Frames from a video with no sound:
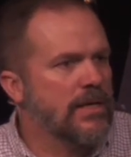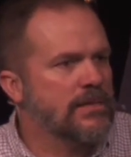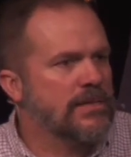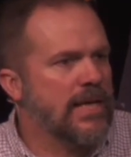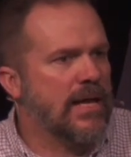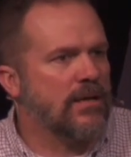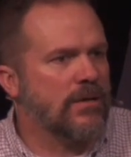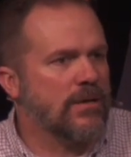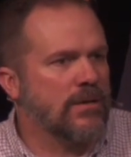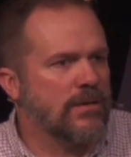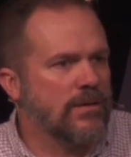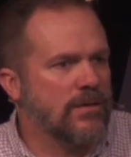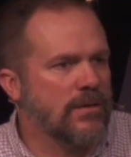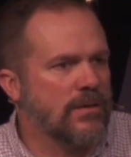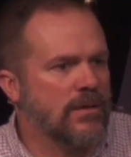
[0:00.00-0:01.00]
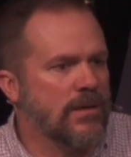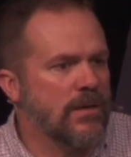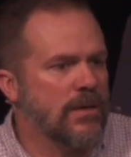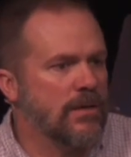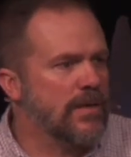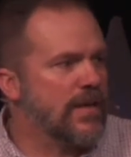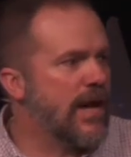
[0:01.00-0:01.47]
Taylor,
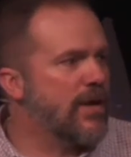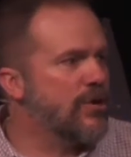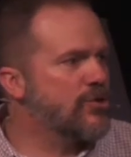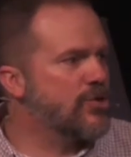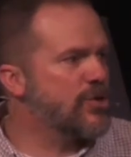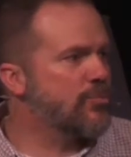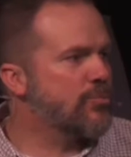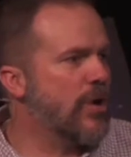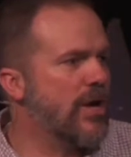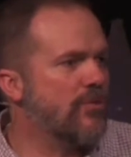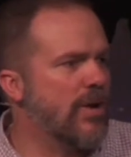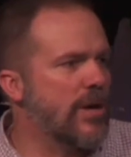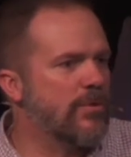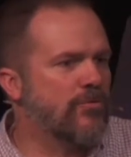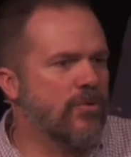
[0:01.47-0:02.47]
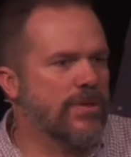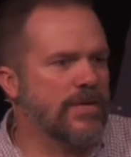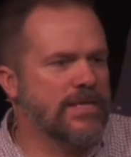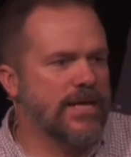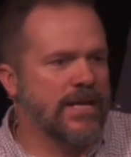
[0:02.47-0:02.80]
the guy who just prayed right before the